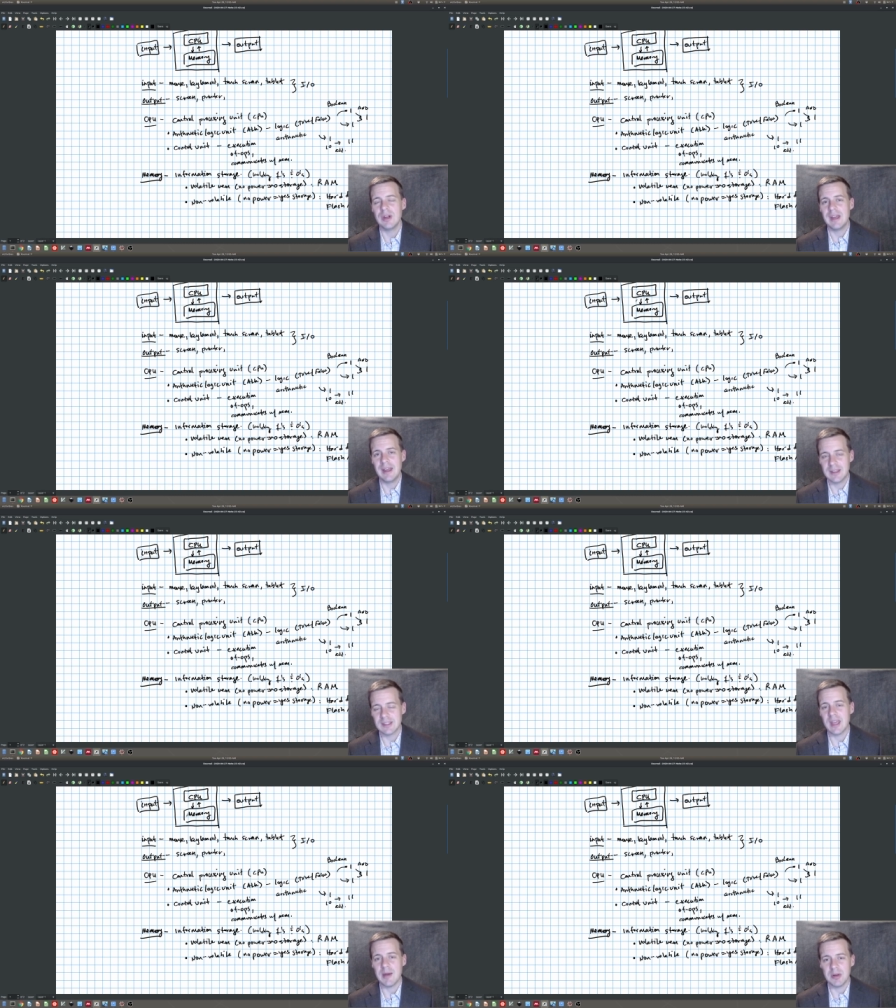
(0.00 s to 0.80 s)
This is
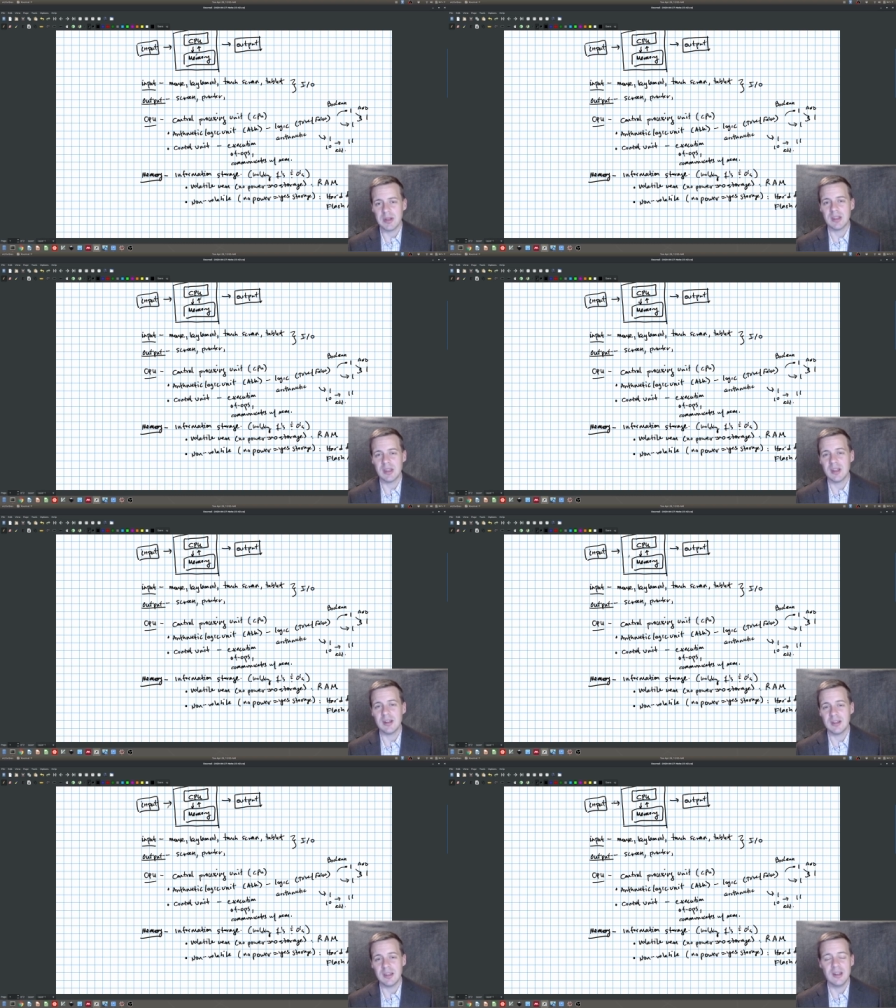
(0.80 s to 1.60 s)
happening again and
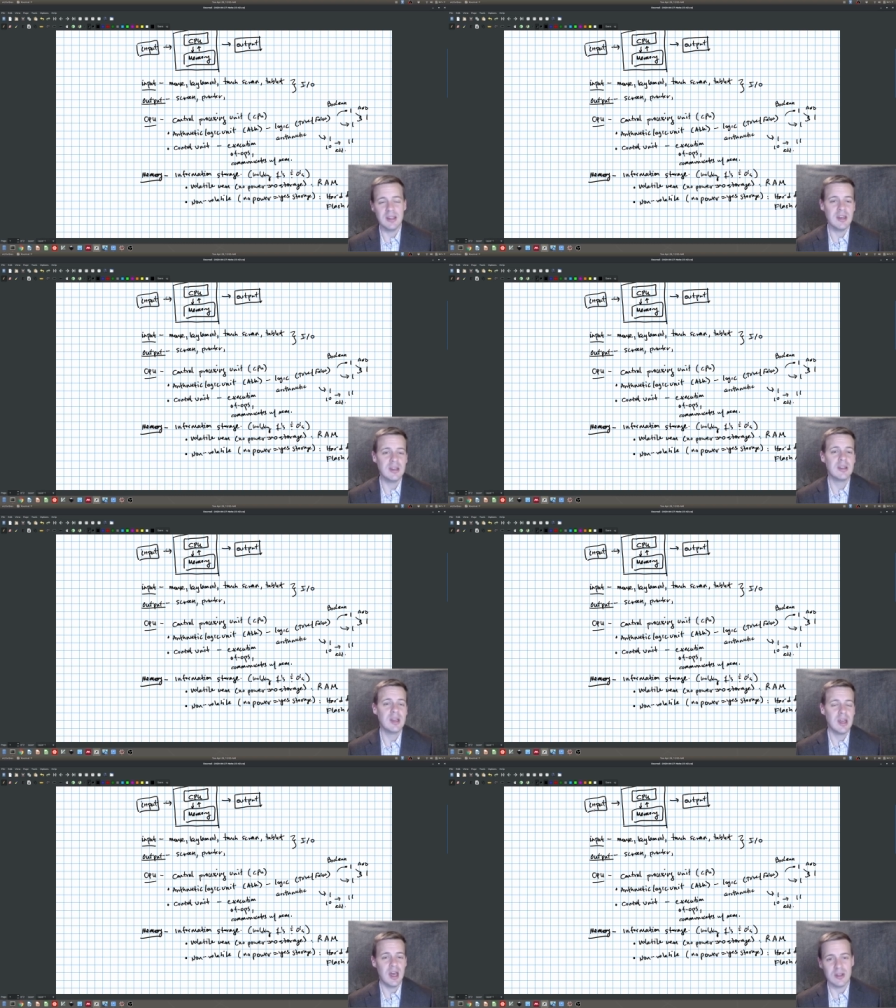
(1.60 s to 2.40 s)
again and again,
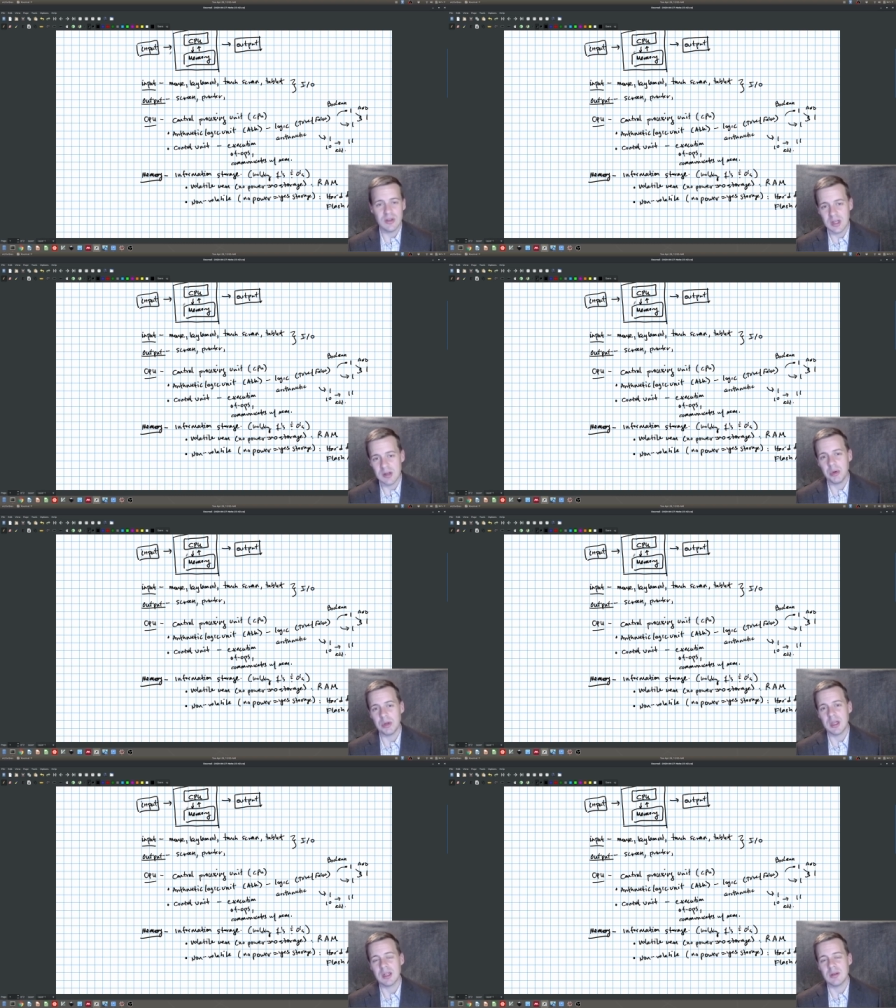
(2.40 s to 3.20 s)
and you get input
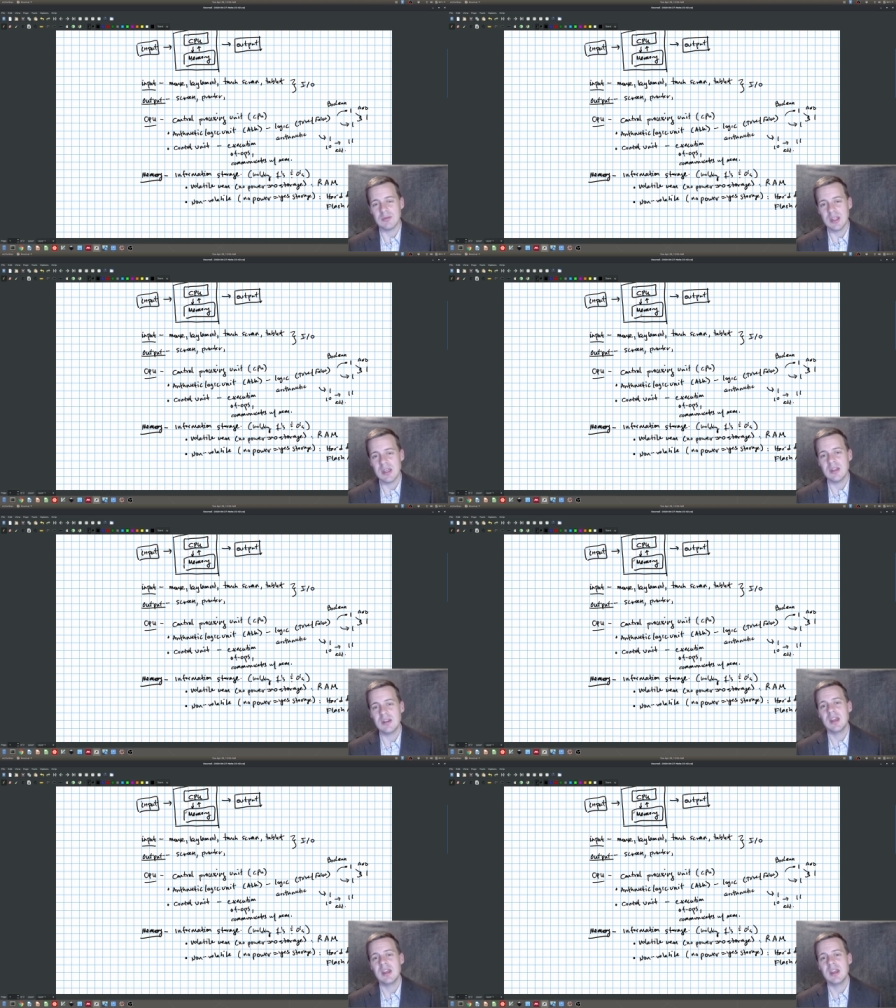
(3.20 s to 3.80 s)
that comes in,